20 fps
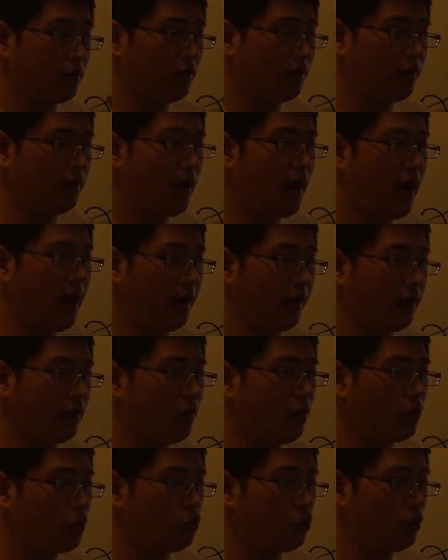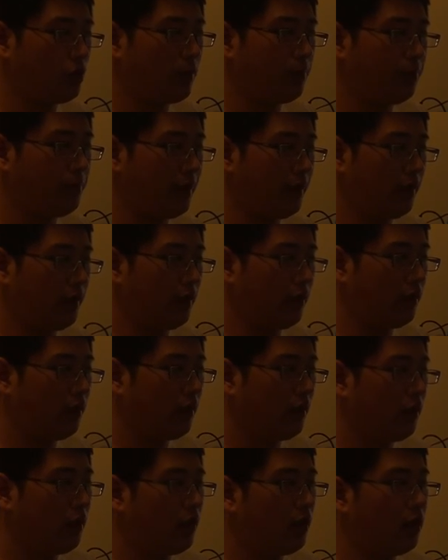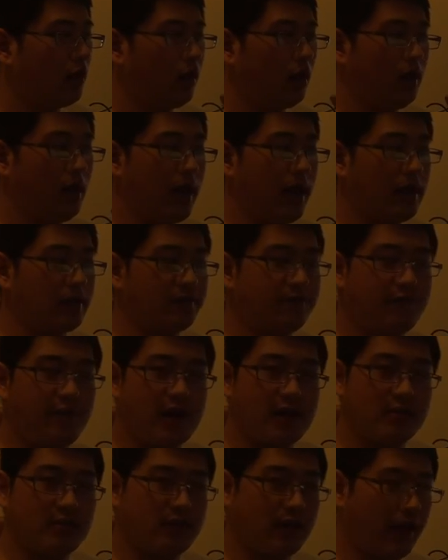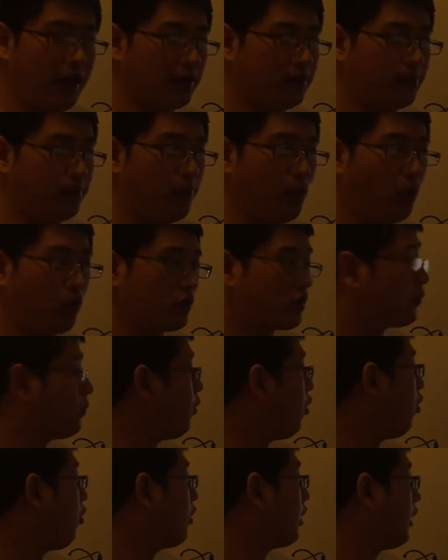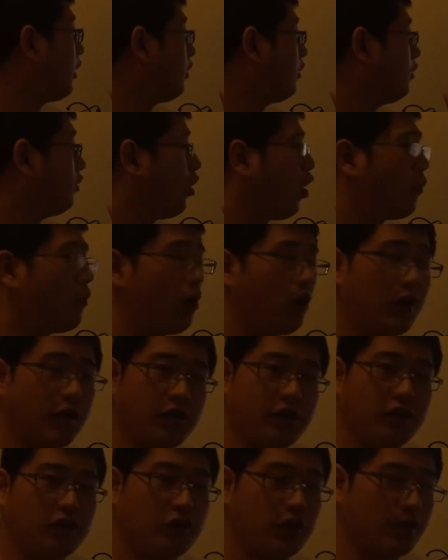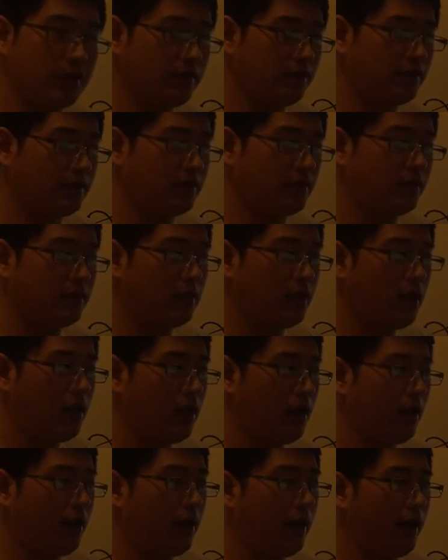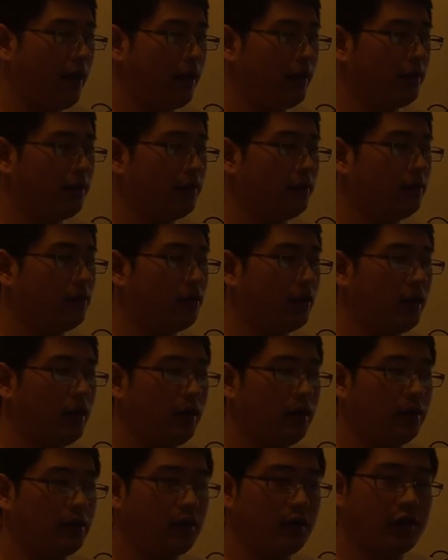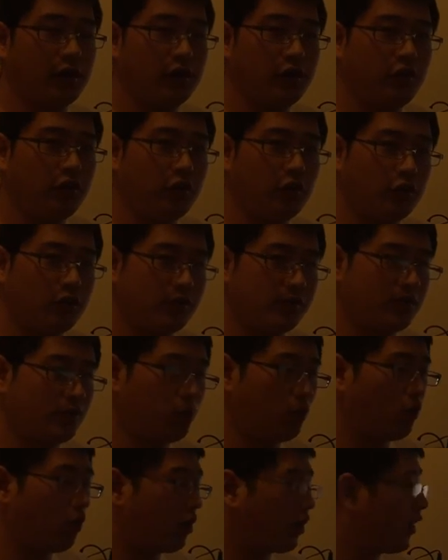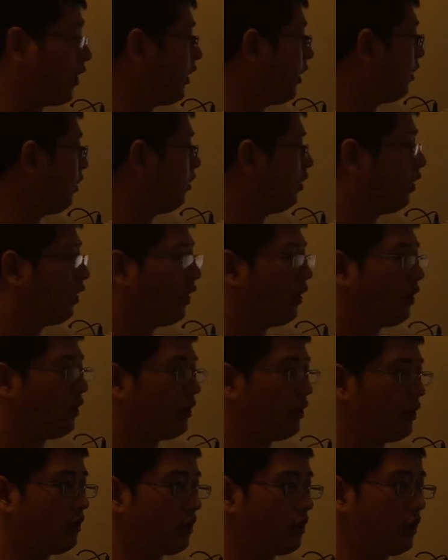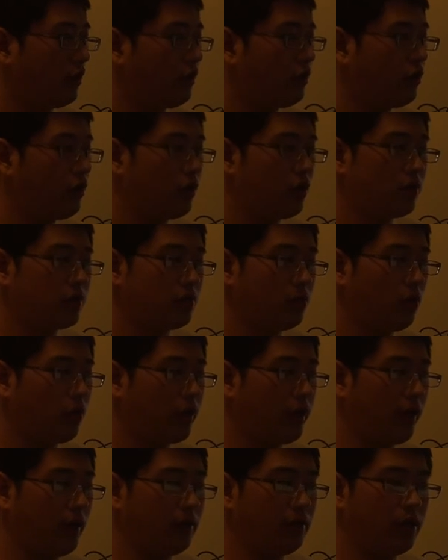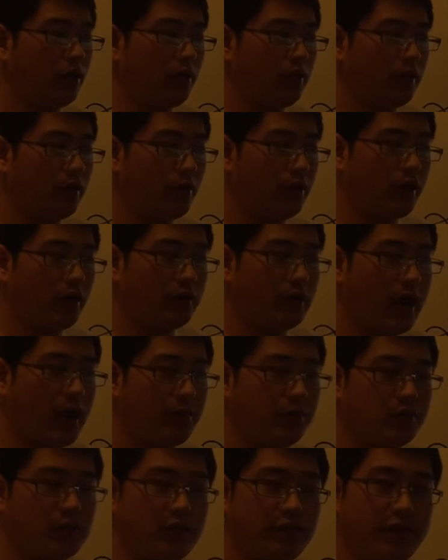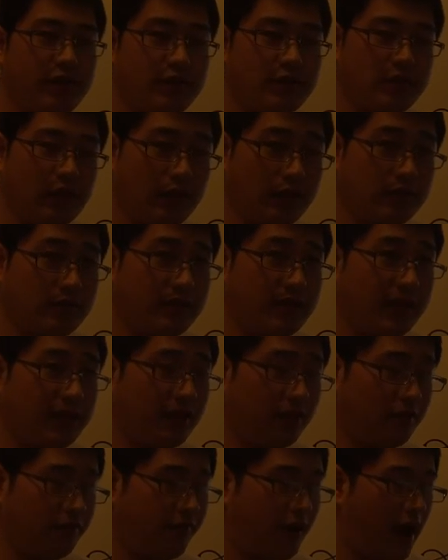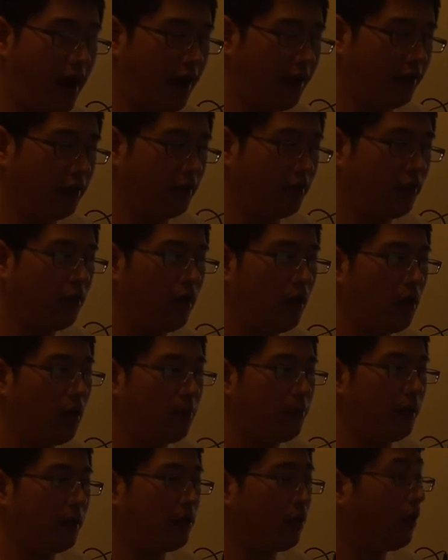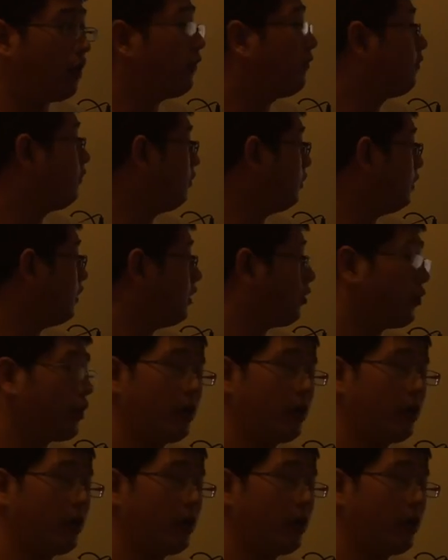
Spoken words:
design should be as fast as possible in normal conditions, and it continues working until the real-time service is satisfied. But if the